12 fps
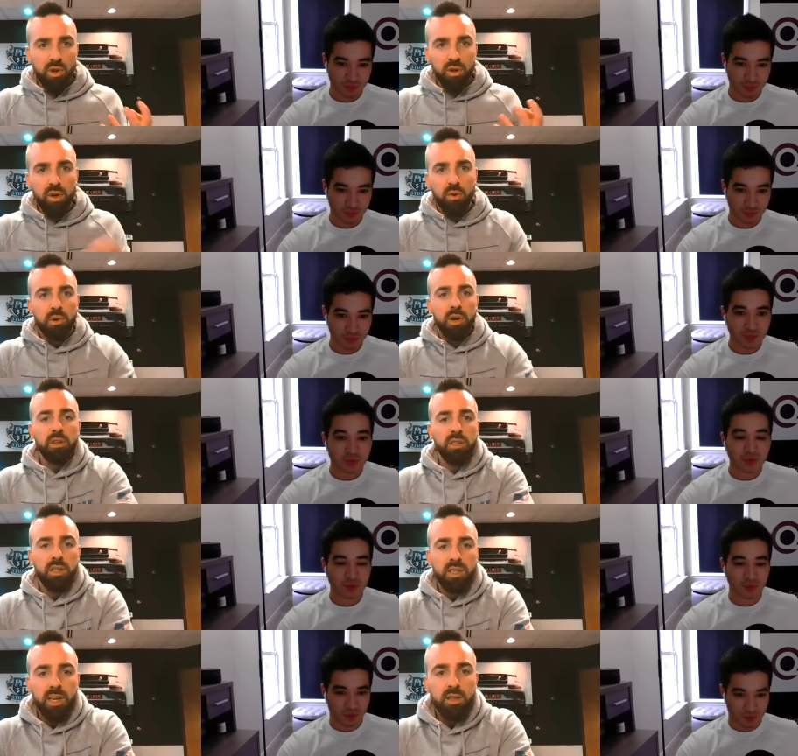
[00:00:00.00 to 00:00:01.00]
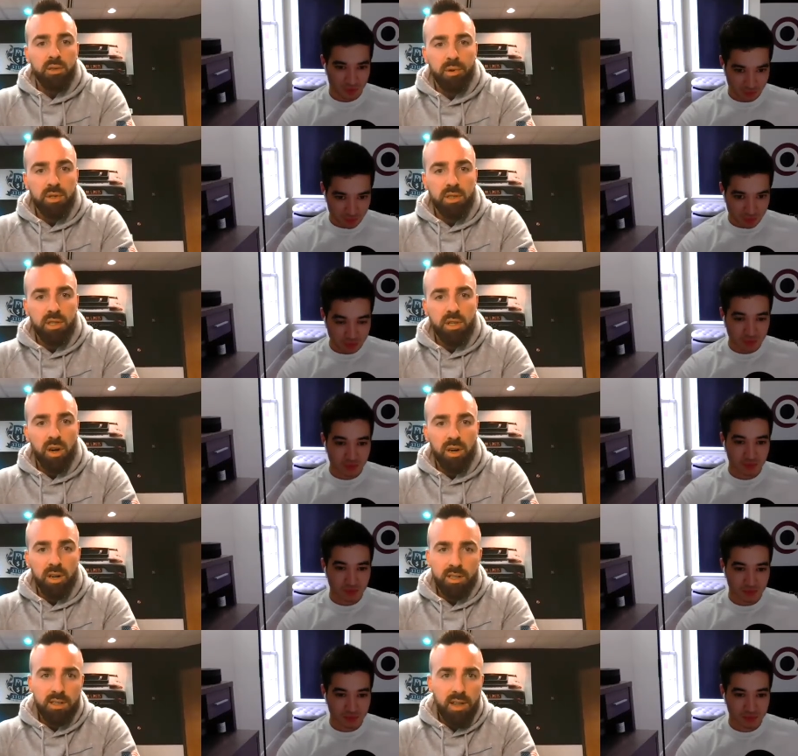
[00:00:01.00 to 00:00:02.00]
Speaker 1: career as a salesperson started
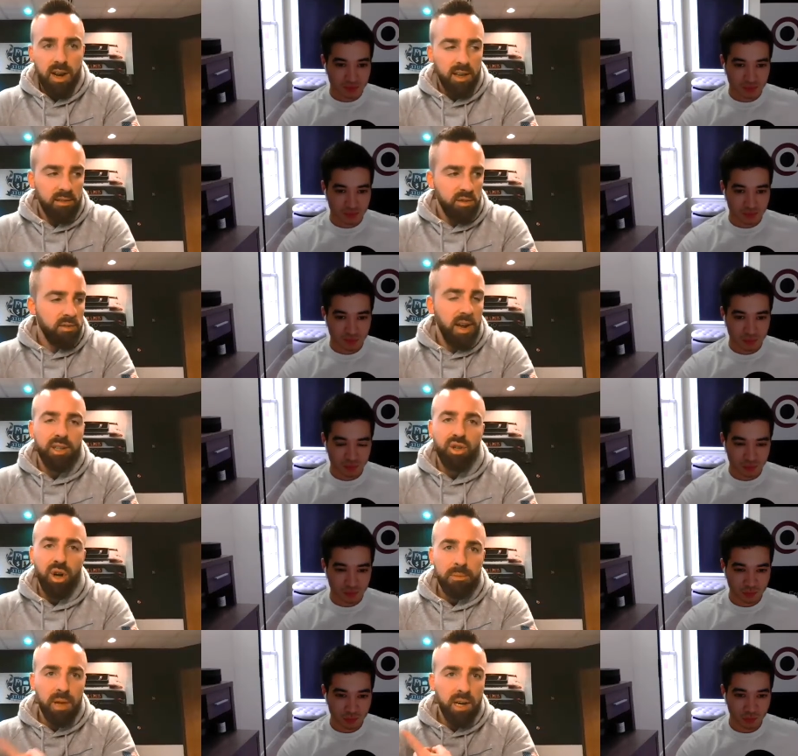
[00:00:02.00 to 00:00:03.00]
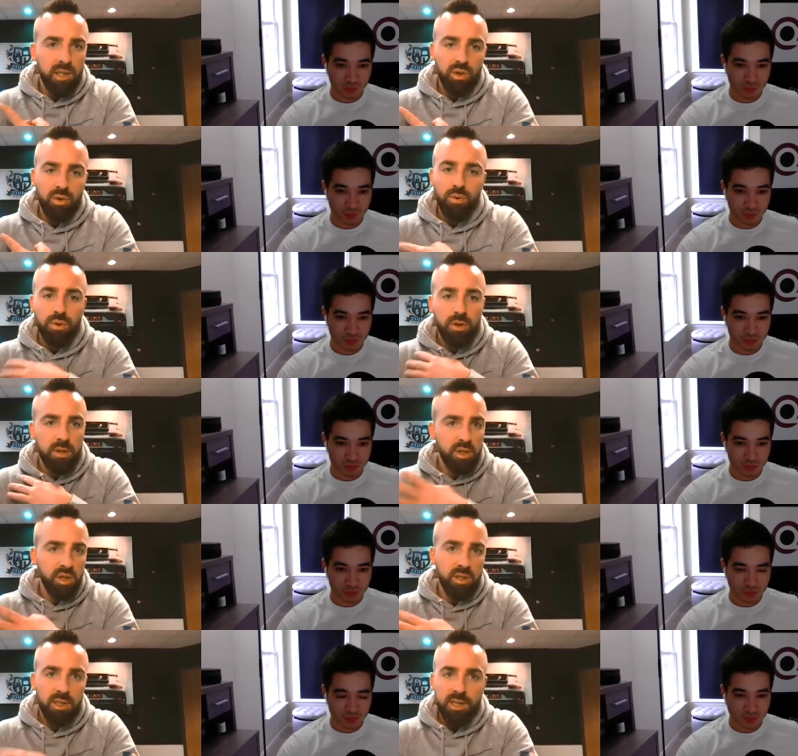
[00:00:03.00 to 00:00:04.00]
because then I I dropped out of school and
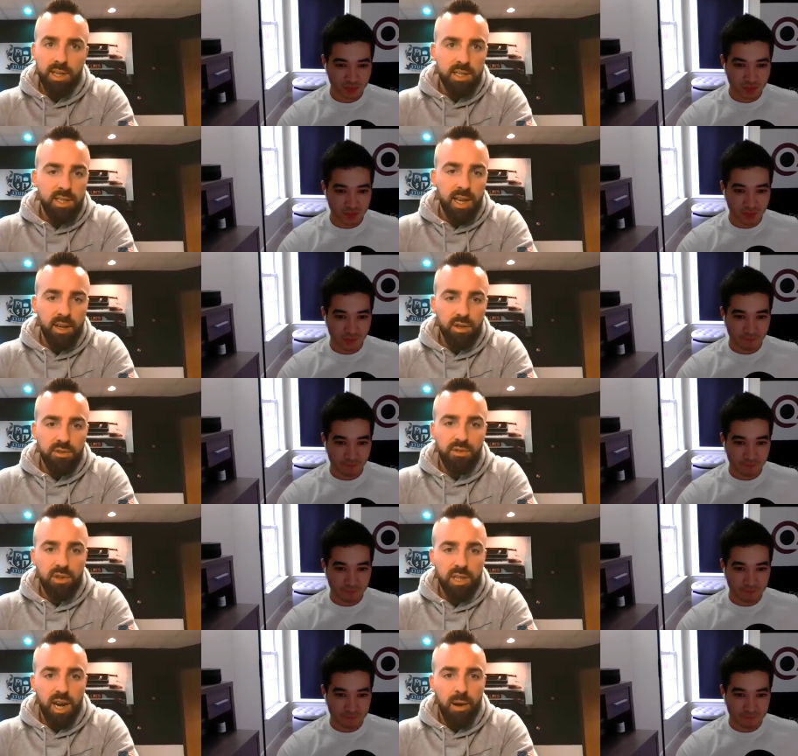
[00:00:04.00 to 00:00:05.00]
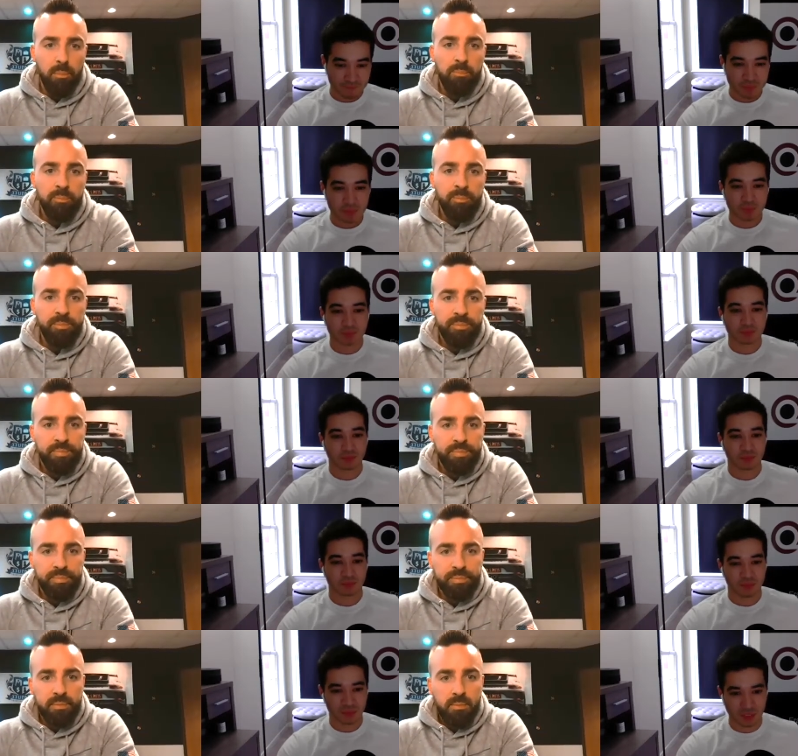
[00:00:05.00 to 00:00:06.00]
just did sales full time.
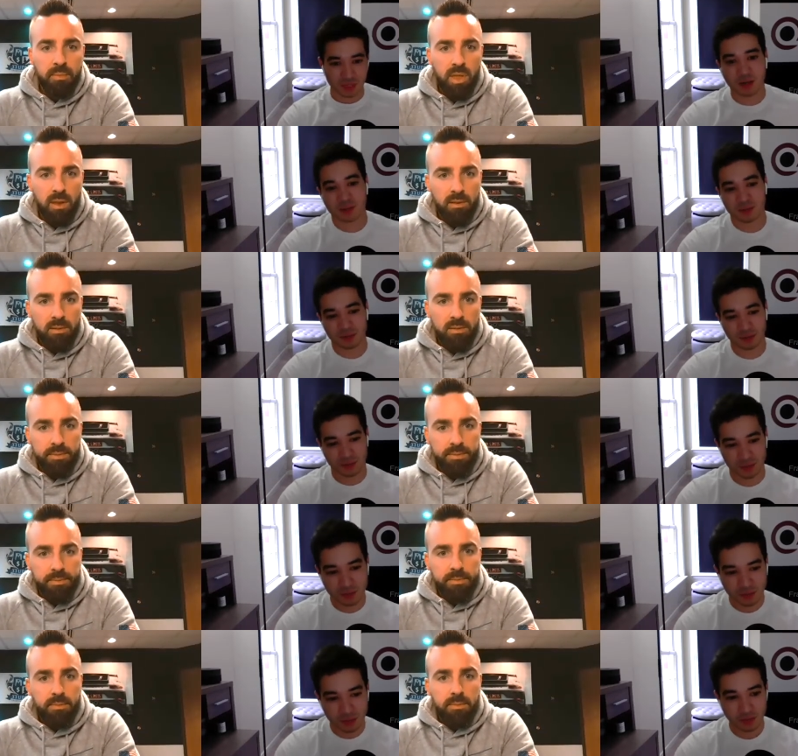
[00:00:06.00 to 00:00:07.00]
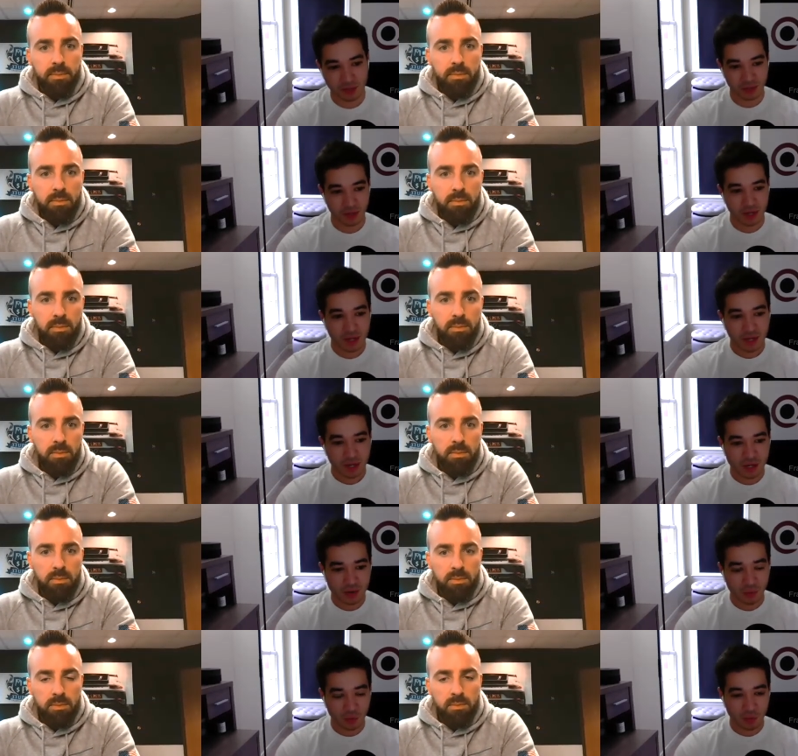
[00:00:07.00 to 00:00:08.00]
Speaker 2: Gotcha, man. Okay,
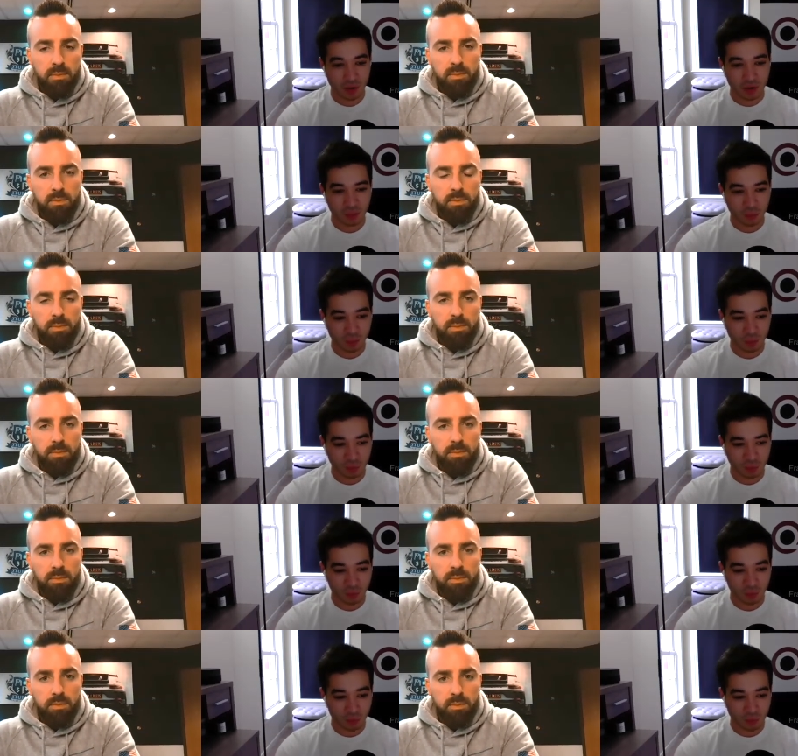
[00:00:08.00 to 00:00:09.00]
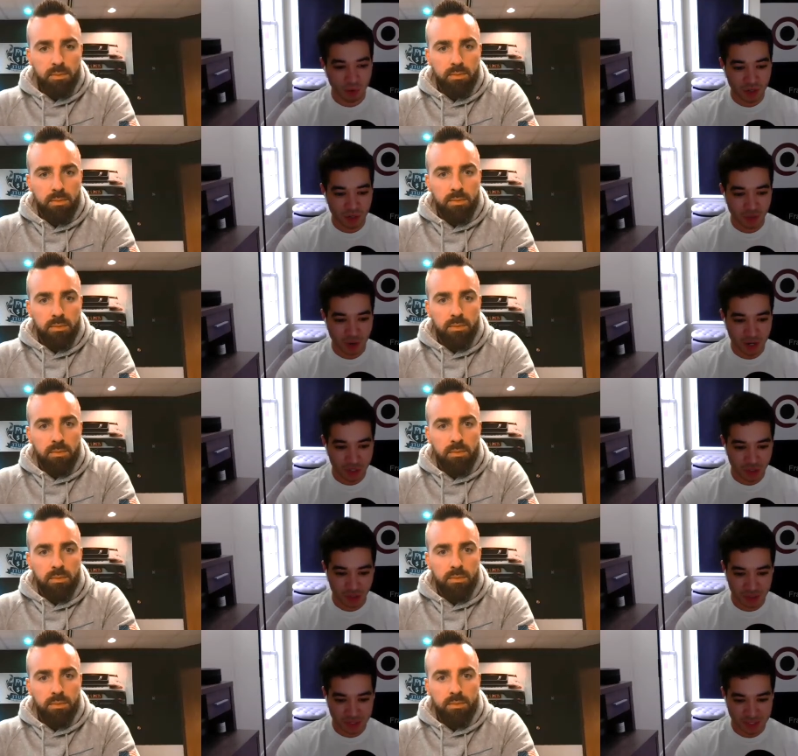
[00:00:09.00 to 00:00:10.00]
and where when you
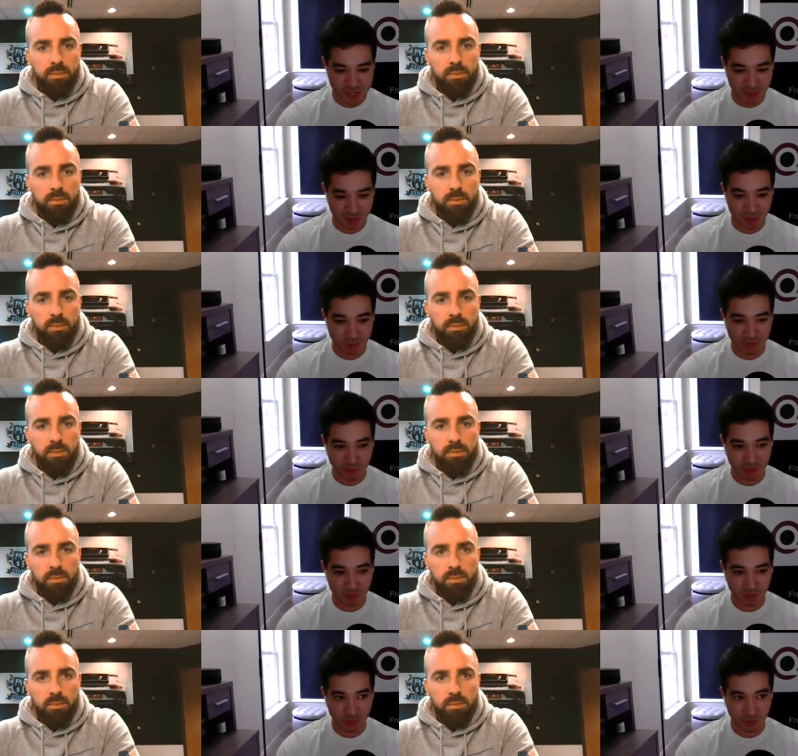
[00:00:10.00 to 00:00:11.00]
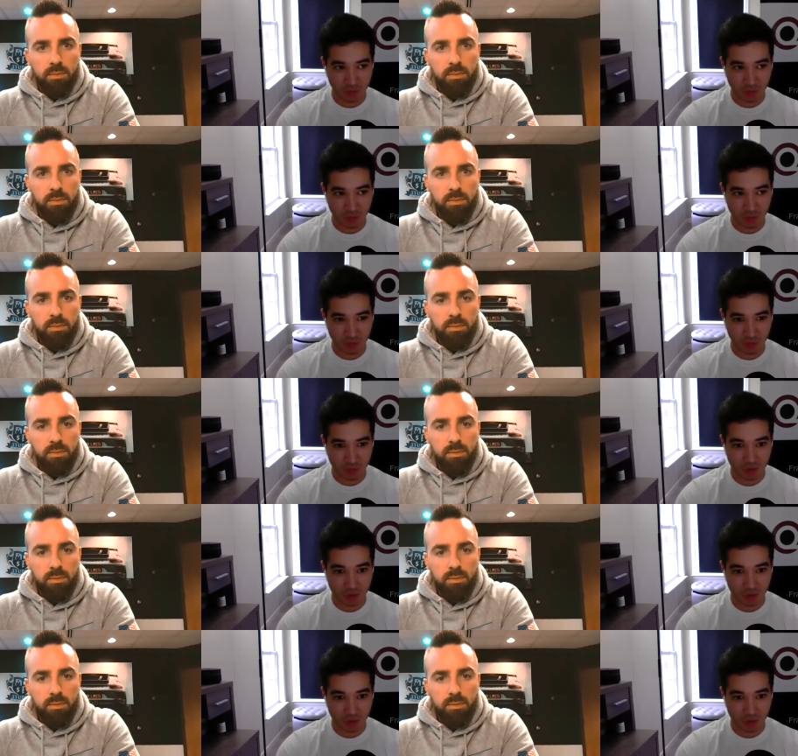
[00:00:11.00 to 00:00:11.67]
actually decided to be an